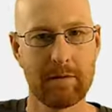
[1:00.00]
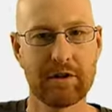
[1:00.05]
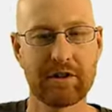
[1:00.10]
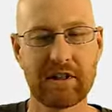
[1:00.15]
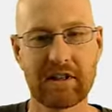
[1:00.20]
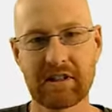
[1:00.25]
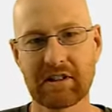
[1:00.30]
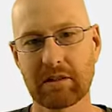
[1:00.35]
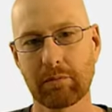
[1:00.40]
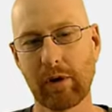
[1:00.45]
I'm
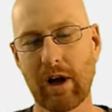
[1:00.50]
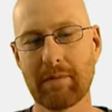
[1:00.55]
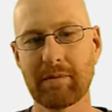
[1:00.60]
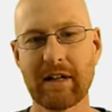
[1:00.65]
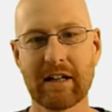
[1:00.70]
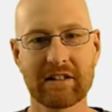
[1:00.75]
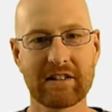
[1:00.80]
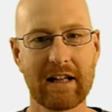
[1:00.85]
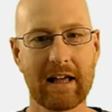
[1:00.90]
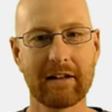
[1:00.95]
using the Sublime
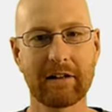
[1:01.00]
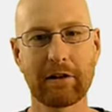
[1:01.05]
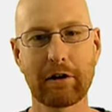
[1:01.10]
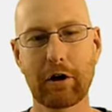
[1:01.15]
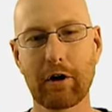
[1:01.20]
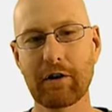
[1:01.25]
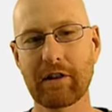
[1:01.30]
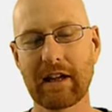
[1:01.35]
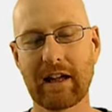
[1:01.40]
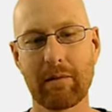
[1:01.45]
Text
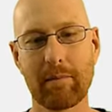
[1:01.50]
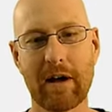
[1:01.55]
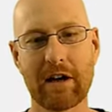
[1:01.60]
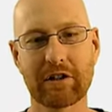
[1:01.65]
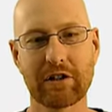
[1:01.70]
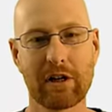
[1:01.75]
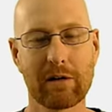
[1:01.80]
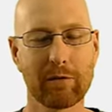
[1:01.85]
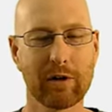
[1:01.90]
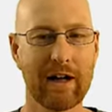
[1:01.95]
Editor and the Git
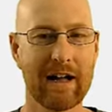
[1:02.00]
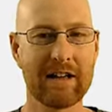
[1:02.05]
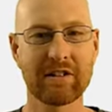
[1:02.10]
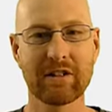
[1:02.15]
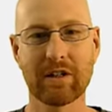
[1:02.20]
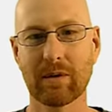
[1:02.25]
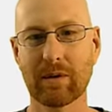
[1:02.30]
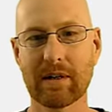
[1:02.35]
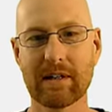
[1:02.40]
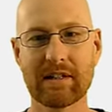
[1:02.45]
Bash terminal
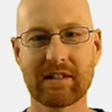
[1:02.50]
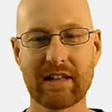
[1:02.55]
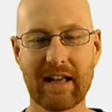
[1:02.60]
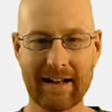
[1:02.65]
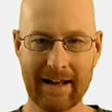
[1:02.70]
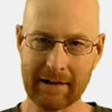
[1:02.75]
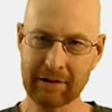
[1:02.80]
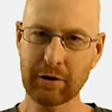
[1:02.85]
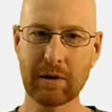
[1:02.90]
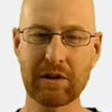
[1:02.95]
as always.
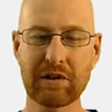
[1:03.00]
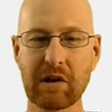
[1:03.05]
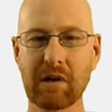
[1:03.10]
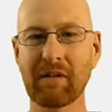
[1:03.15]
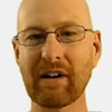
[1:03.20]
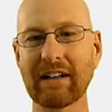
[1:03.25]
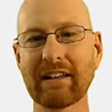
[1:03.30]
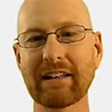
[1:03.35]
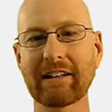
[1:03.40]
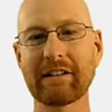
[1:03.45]
And as always, you can
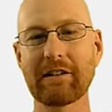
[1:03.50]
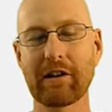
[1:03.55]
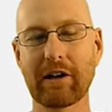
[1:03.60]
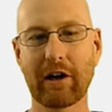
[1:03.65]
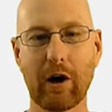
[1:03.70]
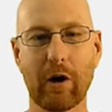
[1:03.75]
find a link to the